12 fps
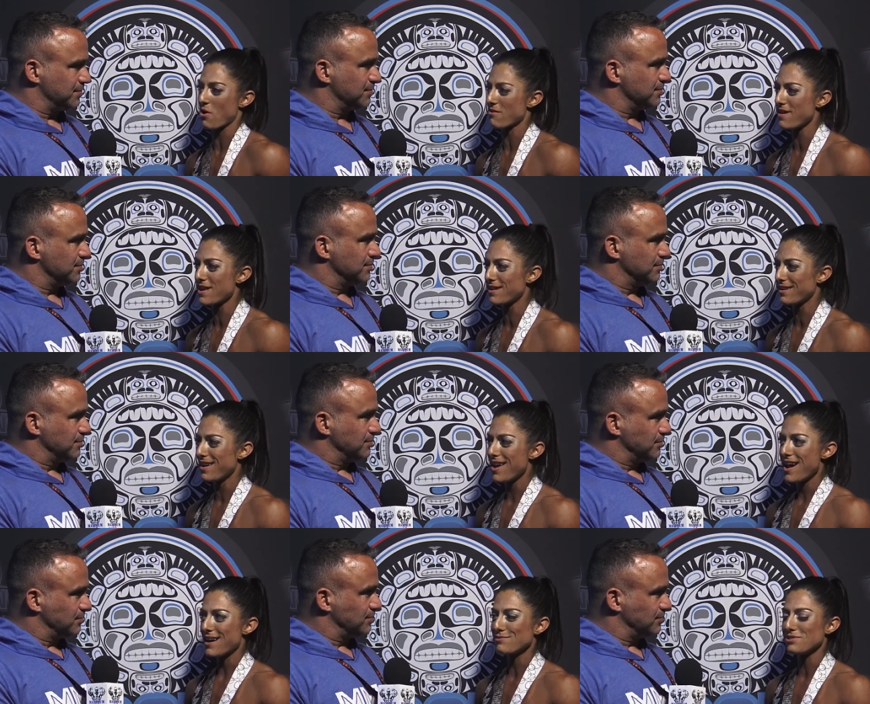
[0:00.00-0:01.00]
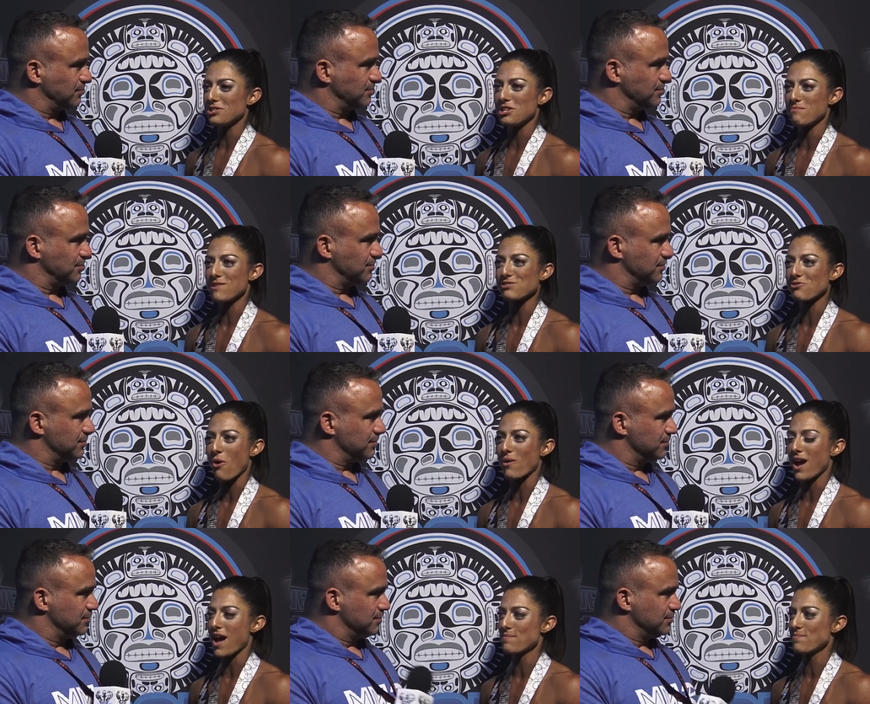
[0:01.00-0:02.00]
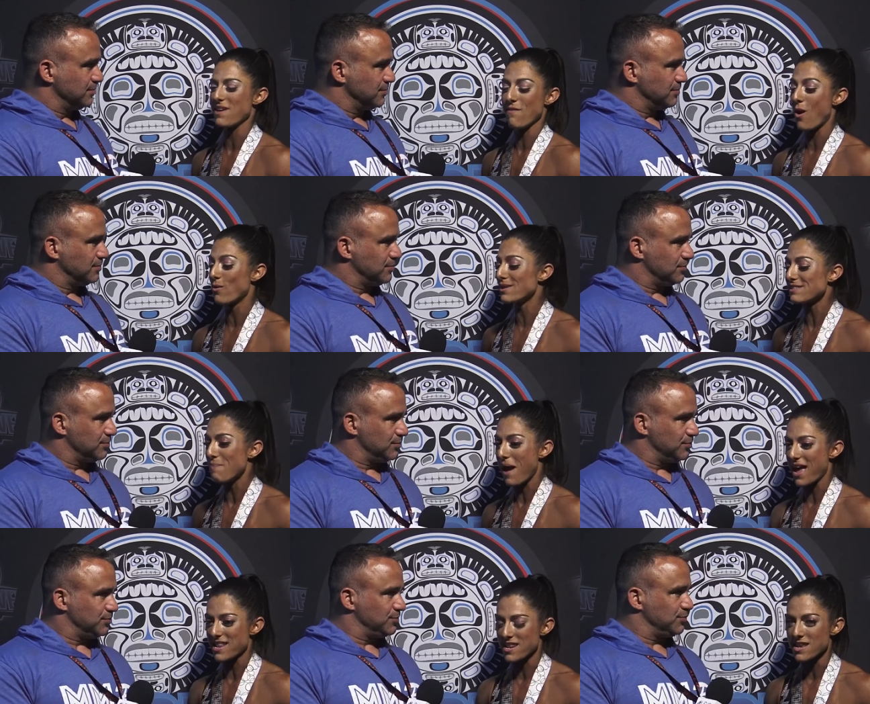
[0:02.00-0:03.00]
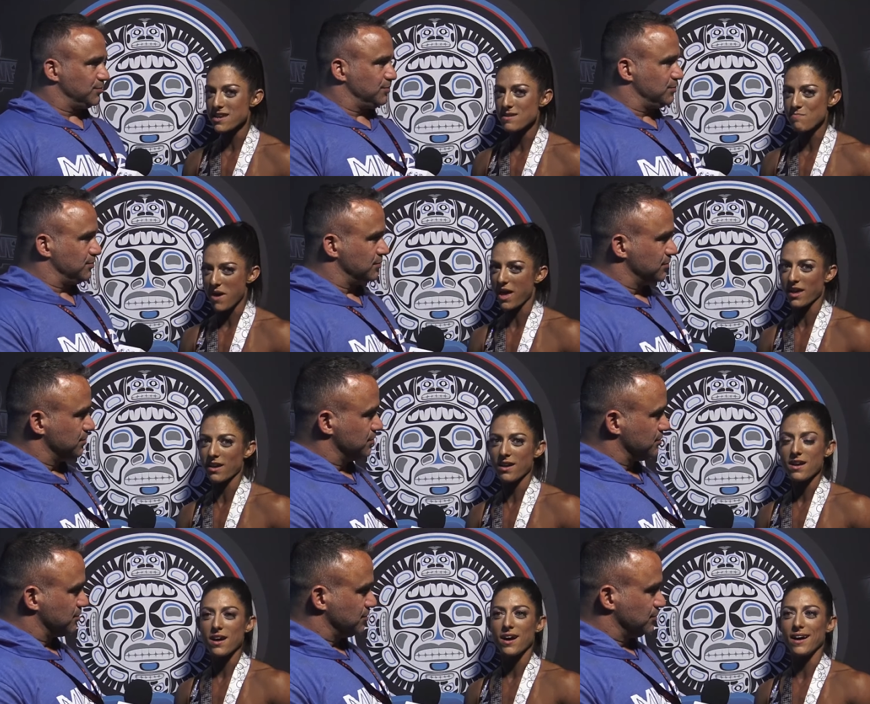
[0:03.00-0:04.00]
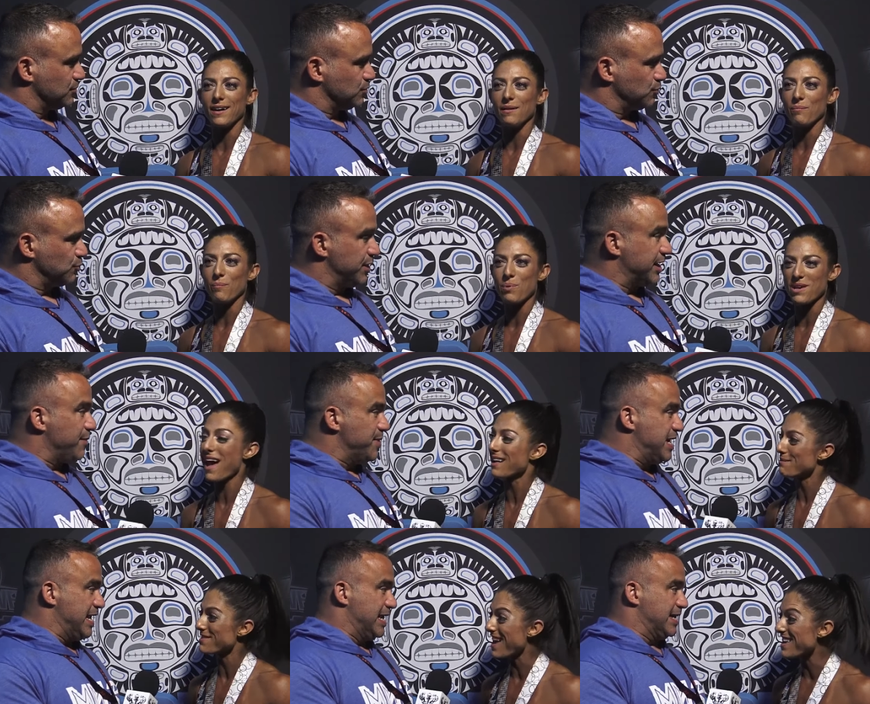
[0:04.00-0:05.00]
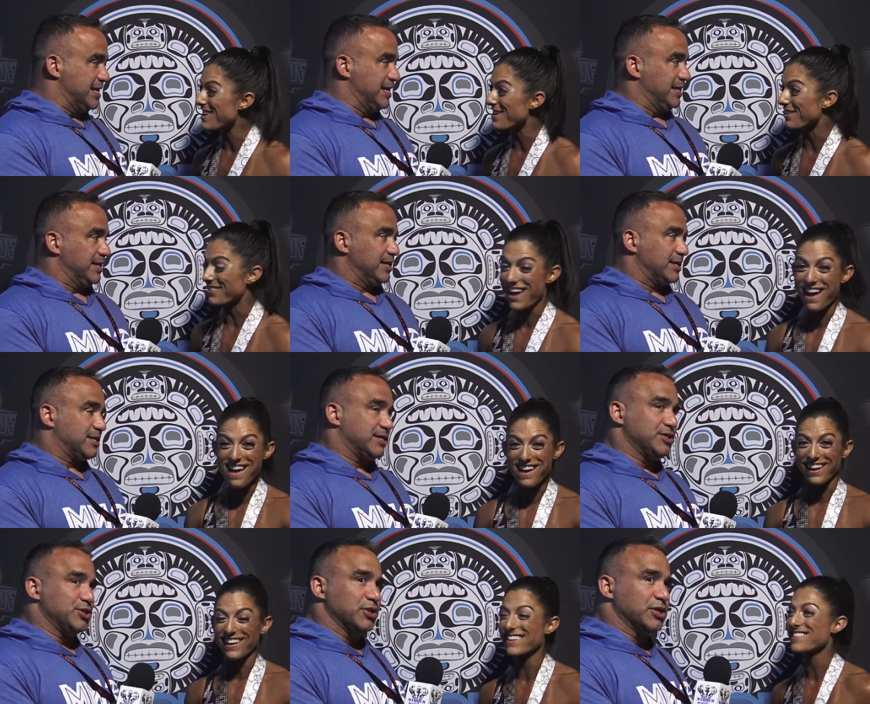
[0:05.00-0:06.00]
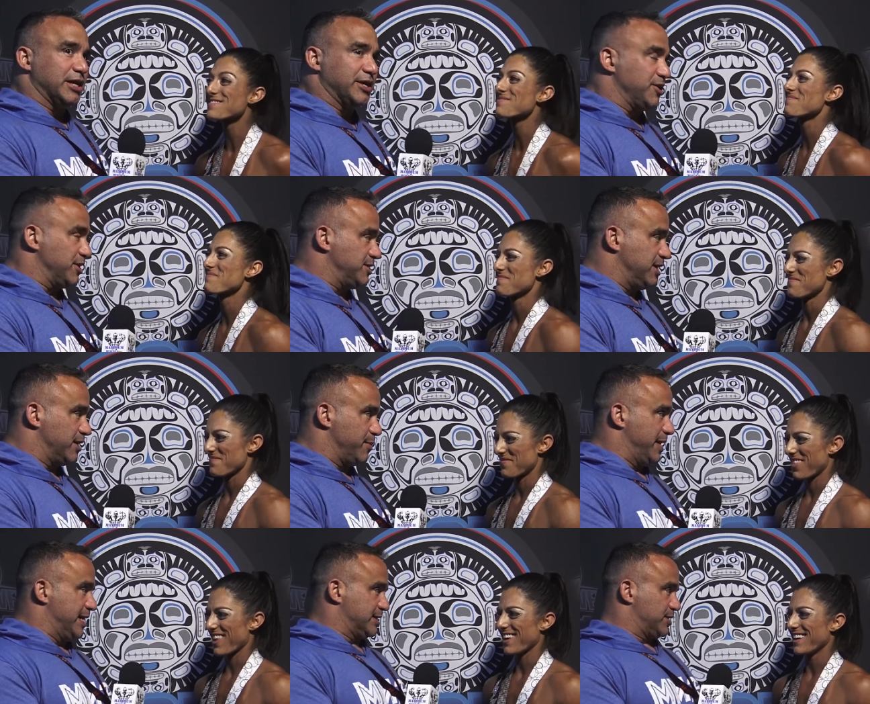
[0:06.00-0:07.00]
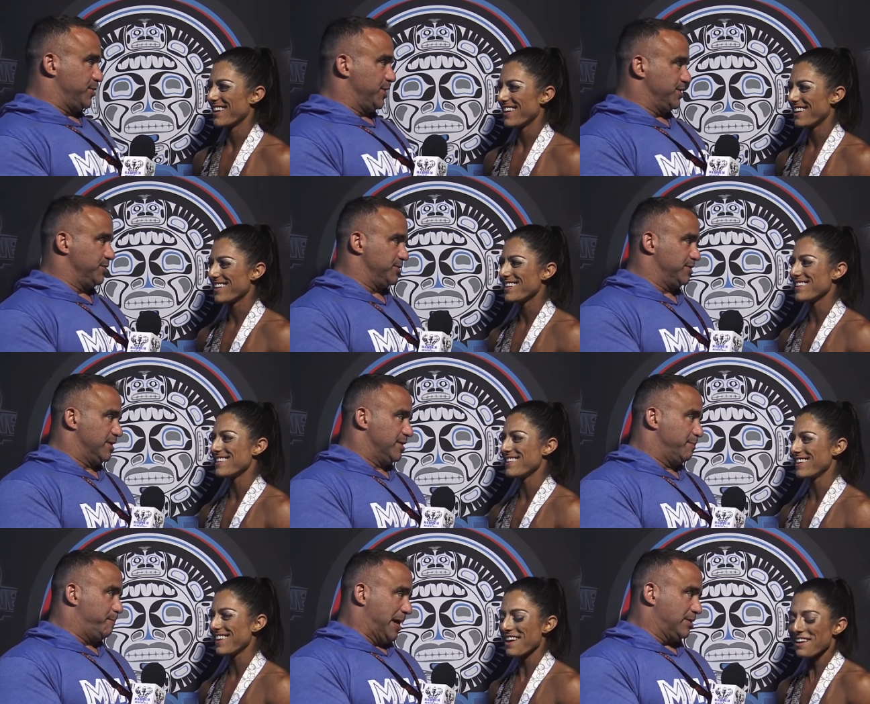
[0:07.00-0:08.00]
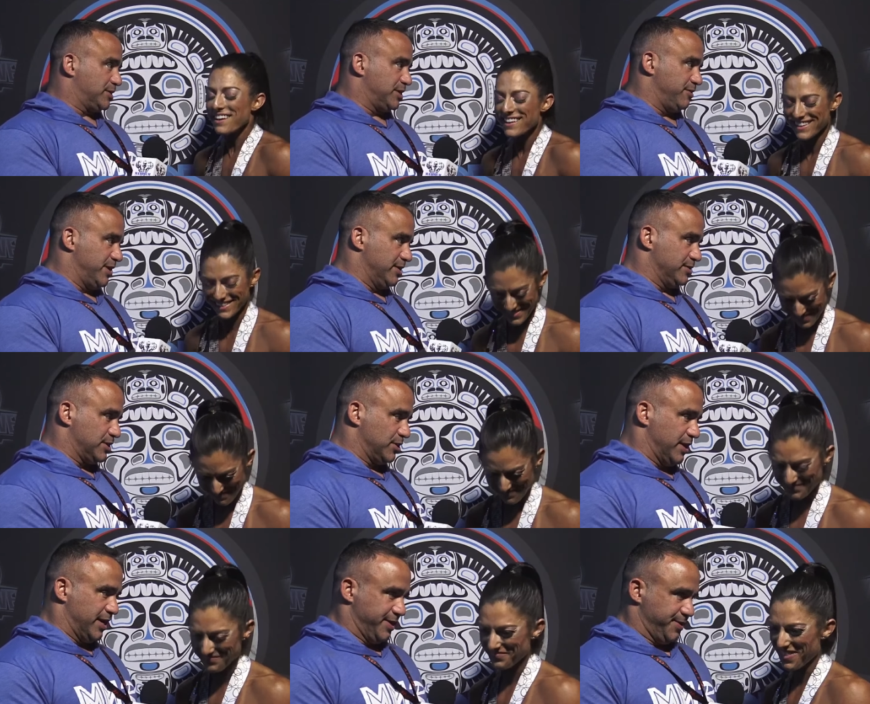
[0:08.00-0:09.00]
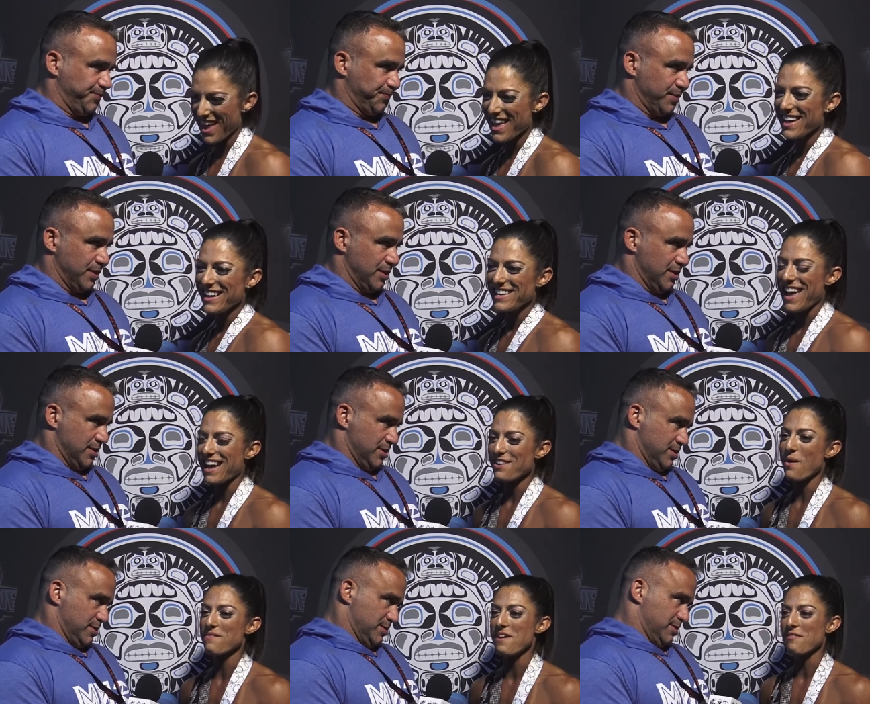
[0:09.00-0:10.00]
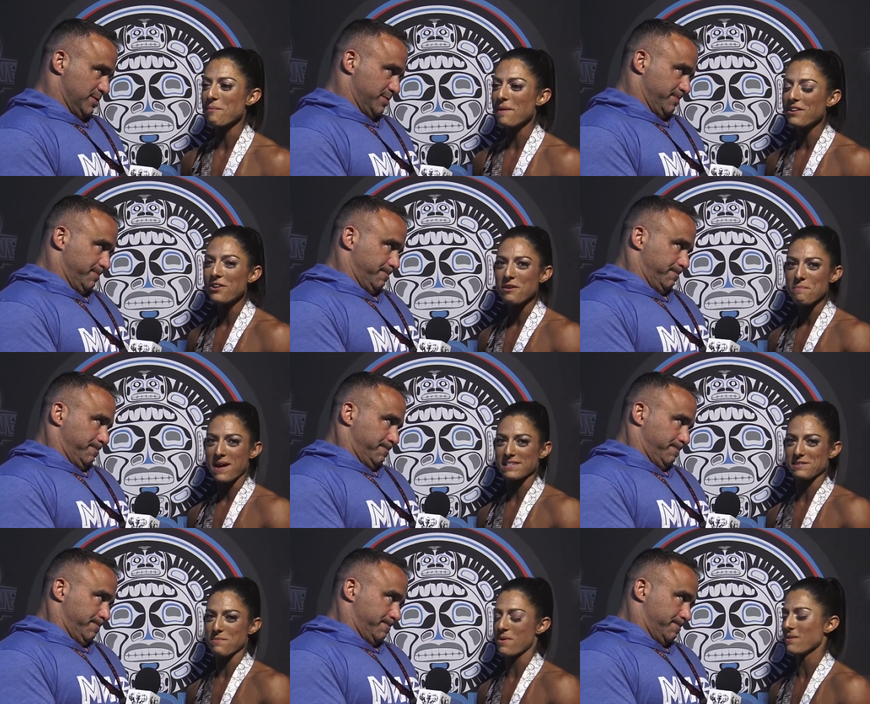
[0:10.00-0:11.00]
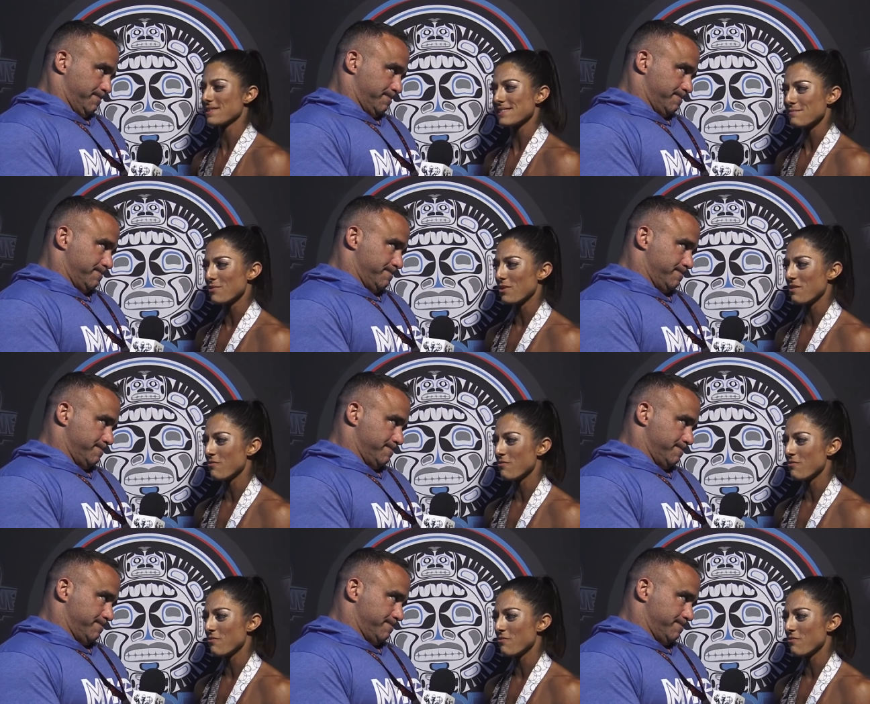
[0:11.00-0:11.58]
Speaker 1: part of it. I was a gymnast growing up. They've always been big. Um, well, they come yeah, in handy. Thank you. Yeah. Because
Speaker 2: you look like you could dunk a basketball. You bouncing around so high.
Speaker 1: Yeah, no, I've never been good at basketball because I'm only